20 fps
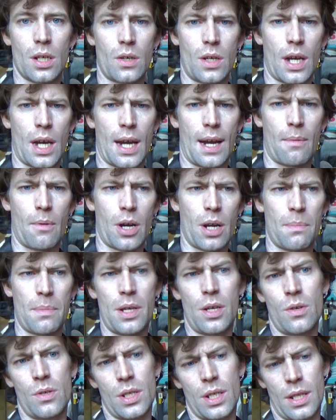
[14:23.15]
Okay, we're gonna
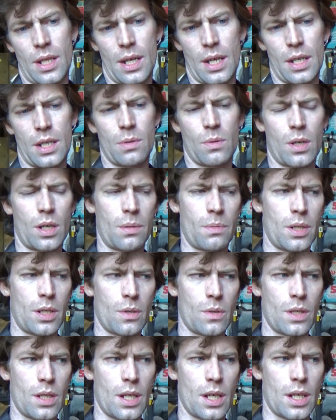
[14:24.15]
be using this, we're gonna be
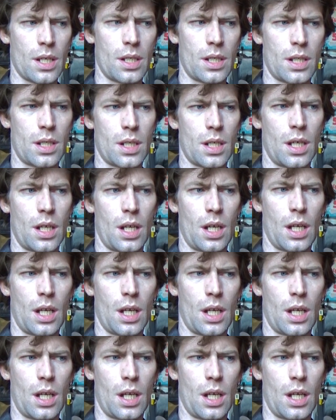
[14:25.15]
doing this.